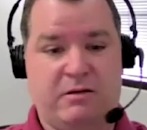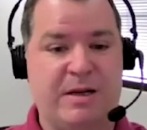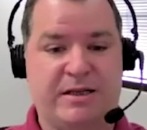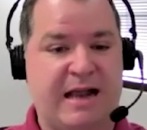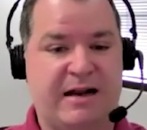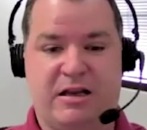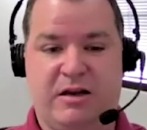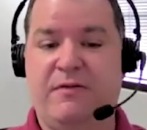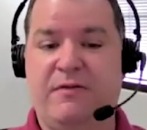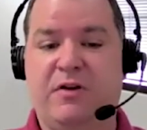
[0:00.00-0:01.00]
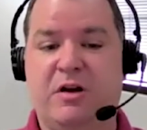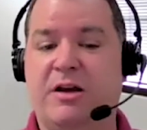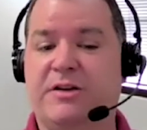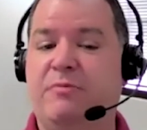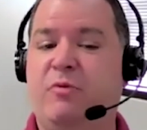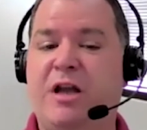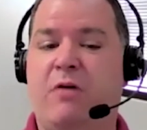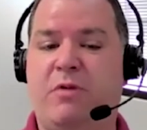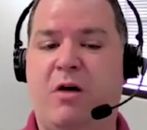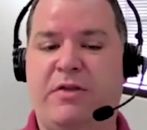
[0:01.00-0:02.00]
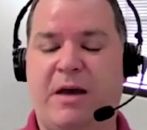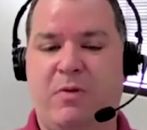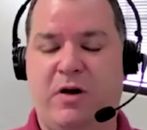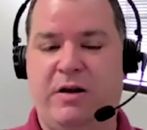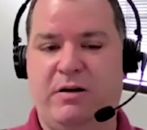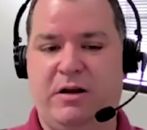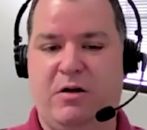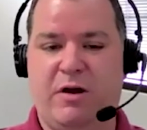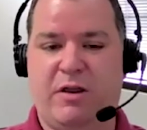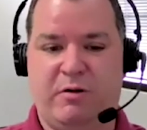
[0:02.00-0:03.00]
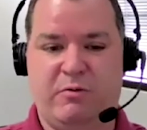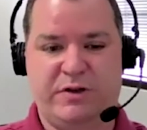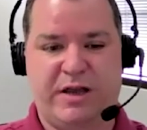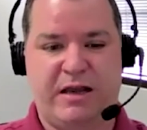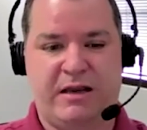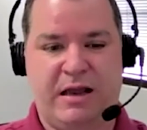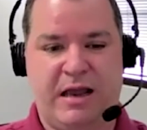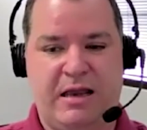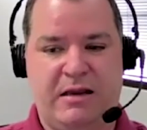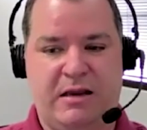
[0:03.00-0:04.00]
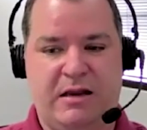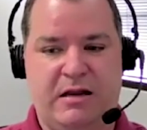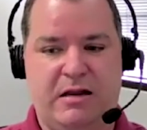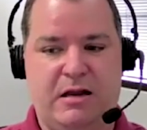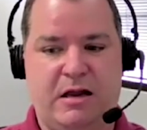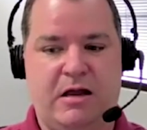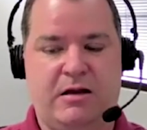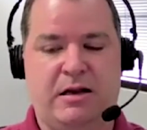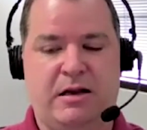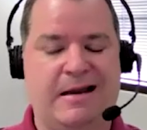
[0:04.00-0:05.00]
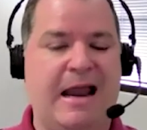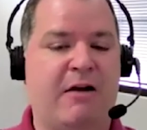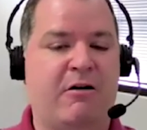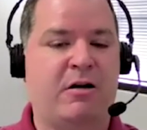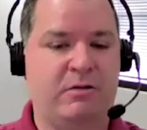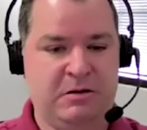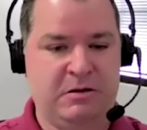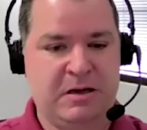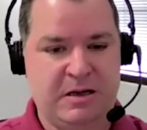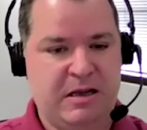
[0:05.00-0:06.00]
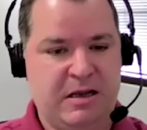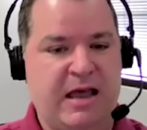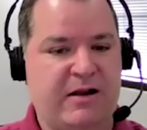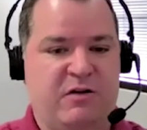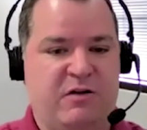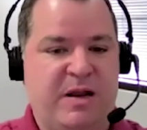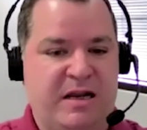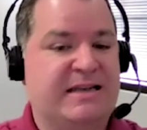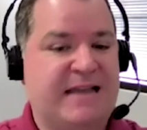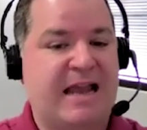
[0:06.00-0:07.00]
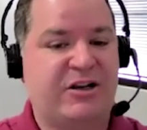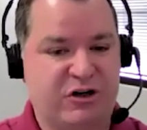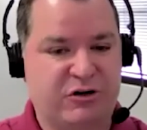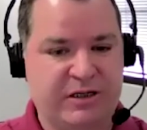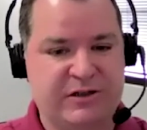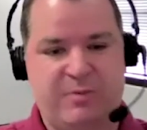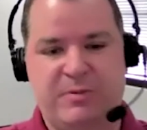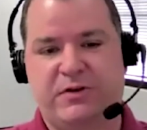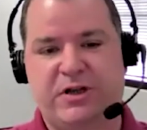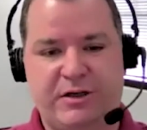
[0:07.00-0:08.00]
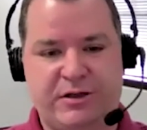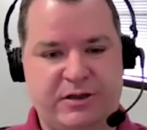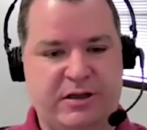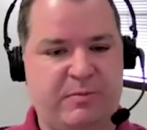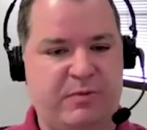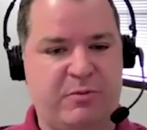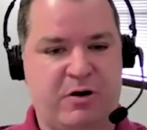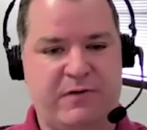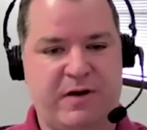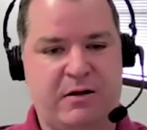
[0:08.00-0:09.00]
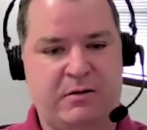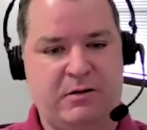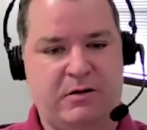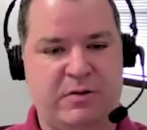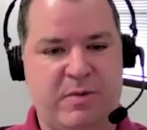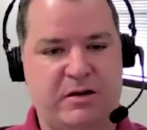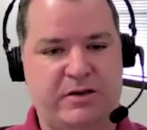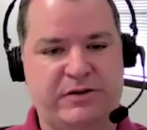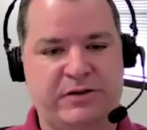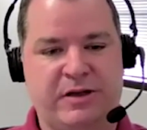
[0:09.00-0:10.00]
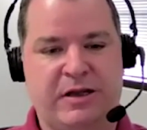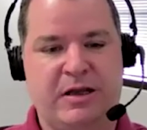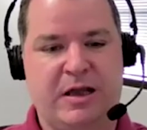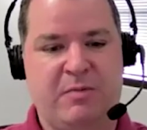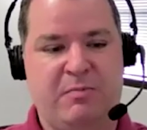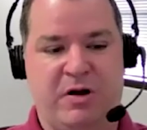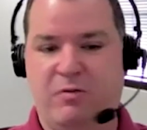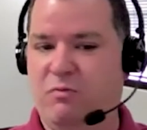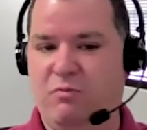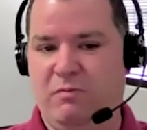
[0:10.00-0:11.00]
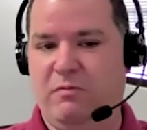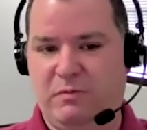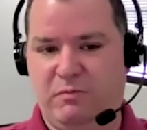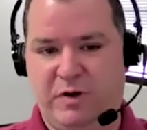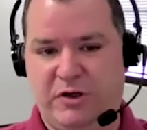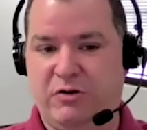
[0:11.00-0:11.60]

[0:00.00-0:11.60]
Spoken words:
I mean, exactly. Even if because we don't know at that point, whether it was an error that could have been intentional in terms of changing the profile on the MUX, but we